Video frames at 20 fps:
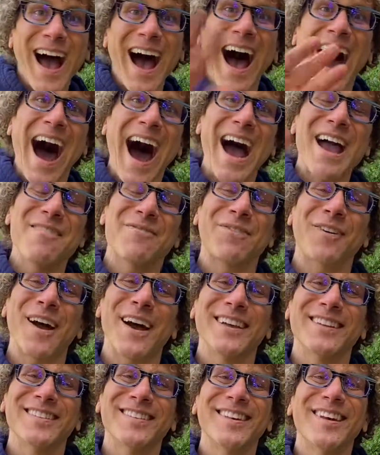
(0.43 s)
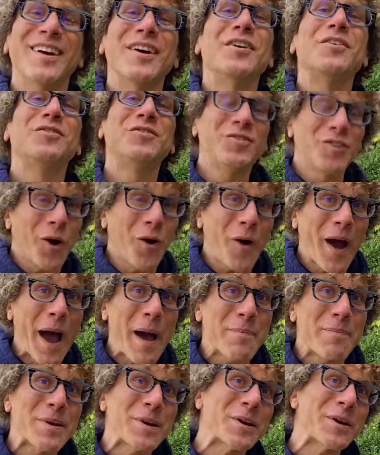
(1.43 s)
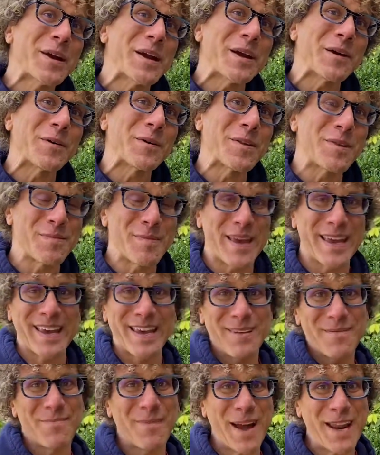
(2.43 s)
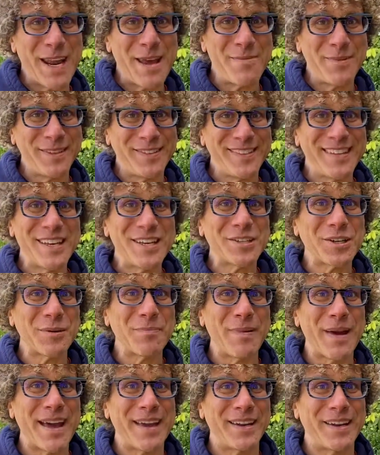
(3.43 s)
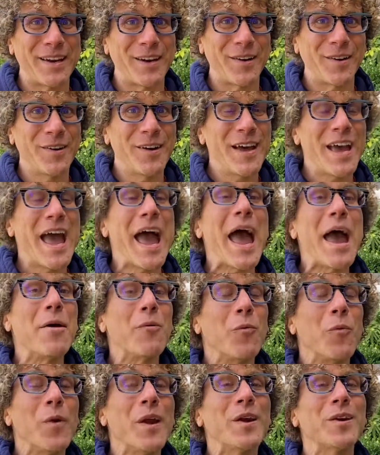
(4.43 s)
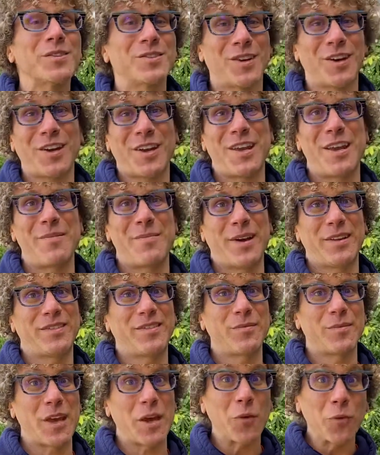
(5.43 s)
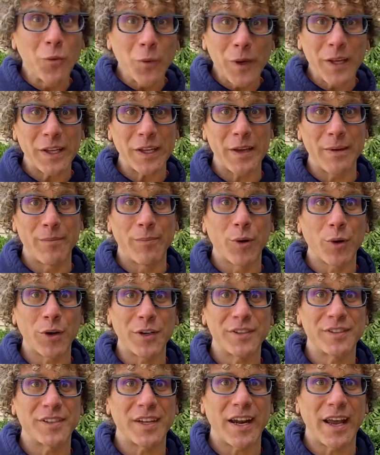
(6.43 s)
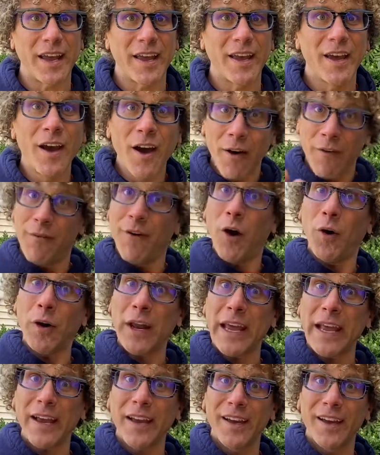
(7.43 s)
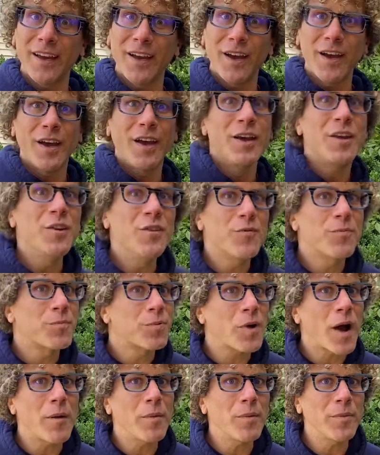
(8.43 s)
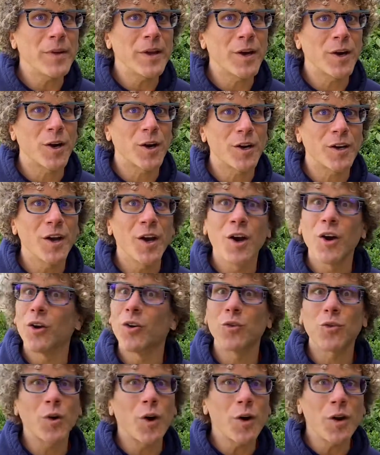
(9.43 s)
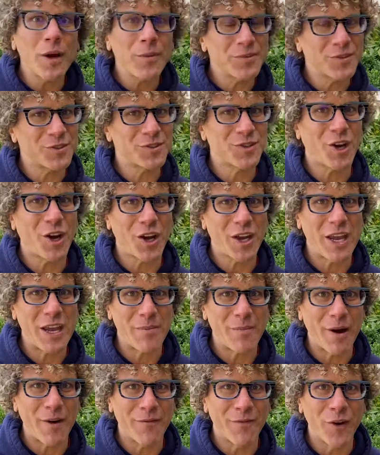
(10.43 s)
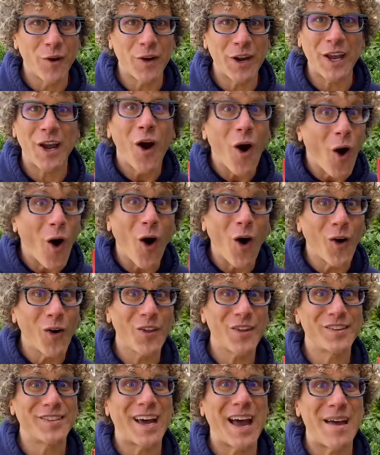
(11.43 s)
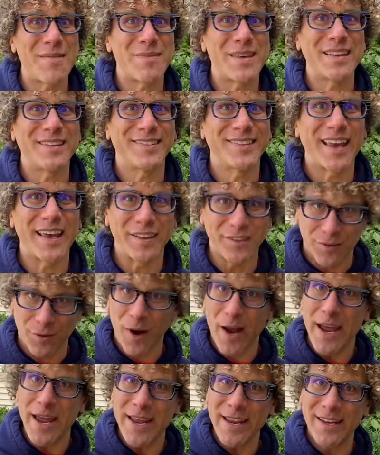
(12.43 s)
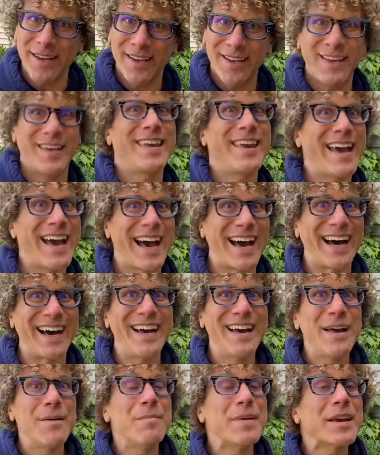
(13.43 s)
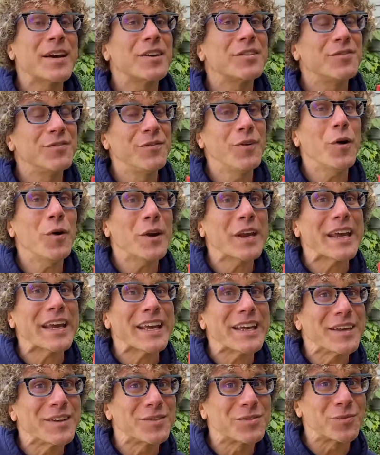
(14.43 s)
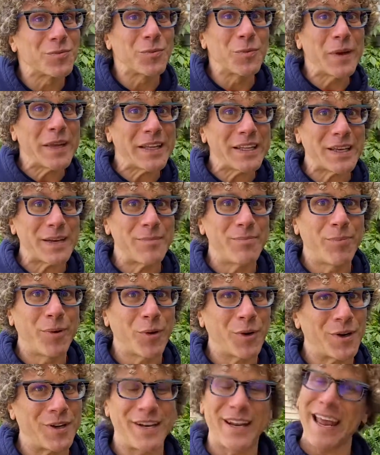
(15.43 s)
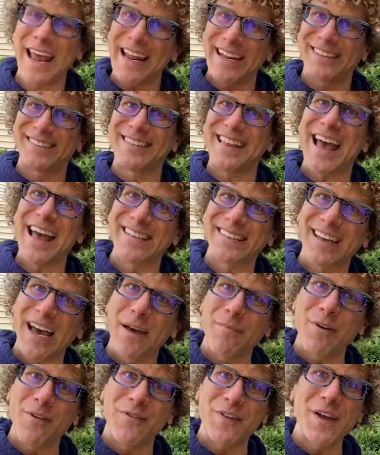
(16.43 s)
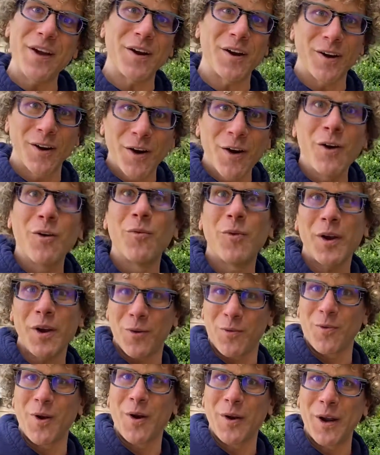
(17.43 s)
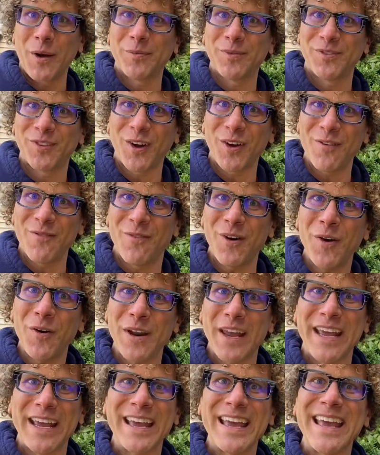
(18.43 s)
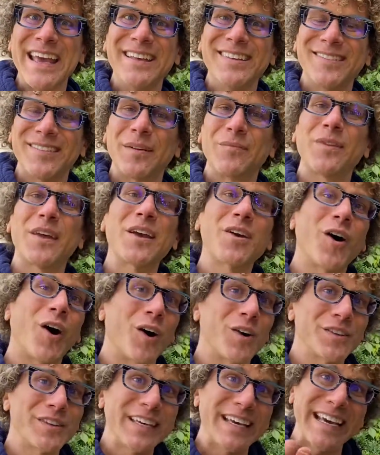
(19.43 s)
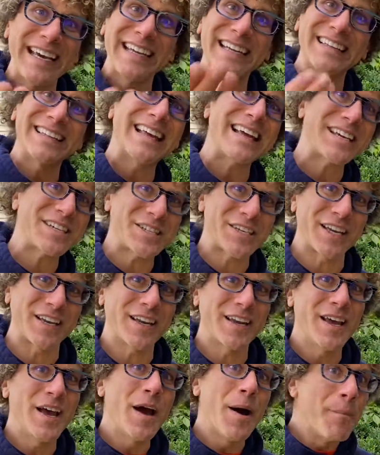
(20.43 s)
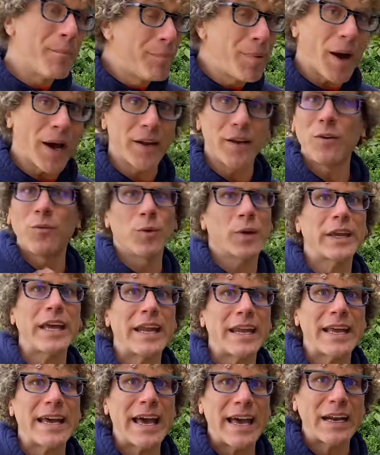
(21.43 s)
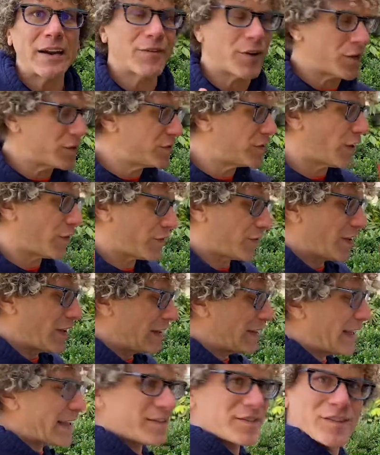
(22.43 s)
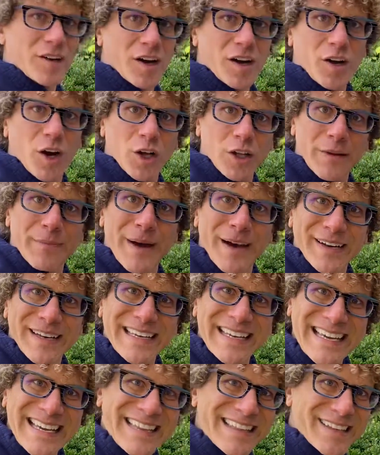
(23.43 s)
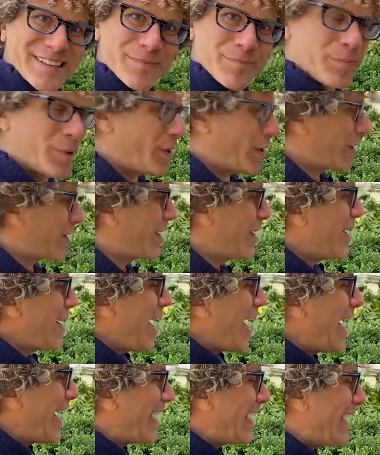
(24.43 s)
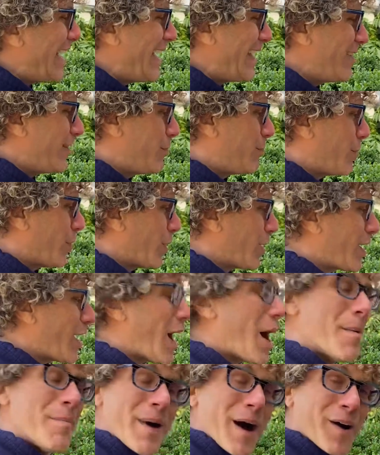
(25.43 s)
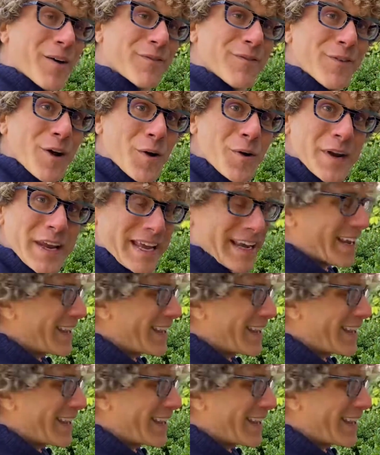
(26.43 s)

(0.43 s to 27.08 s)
Hi friends, so happy you're here with me. My name is Teacher Bando, and we are talking about something really important today, voting. You've probably heard grown-ups are talking about voting all the time these days, right? Yeah, because voting is really important, and it's that time of year when grown-ups start voting in something called an election. But we're getting ahead of ourselves. Let's talk all about it in this book, a kid's book about voting.